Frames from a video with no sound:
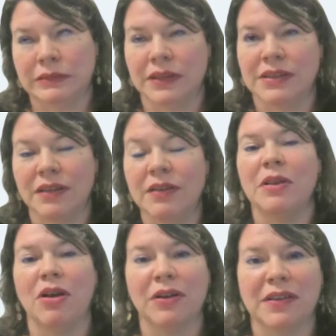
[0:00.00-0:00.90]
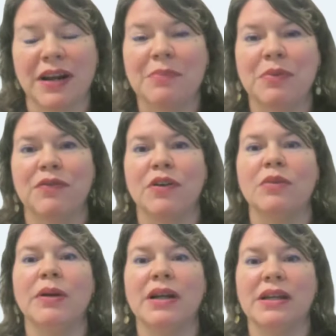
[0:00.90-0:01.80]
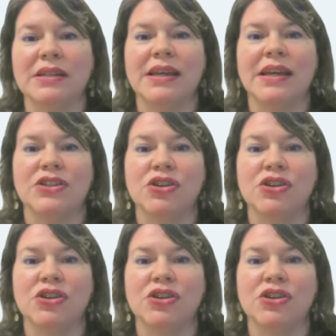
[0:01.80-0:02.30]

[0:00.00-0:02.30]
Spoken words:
It's a little bit longer than I'd prefer, but it is a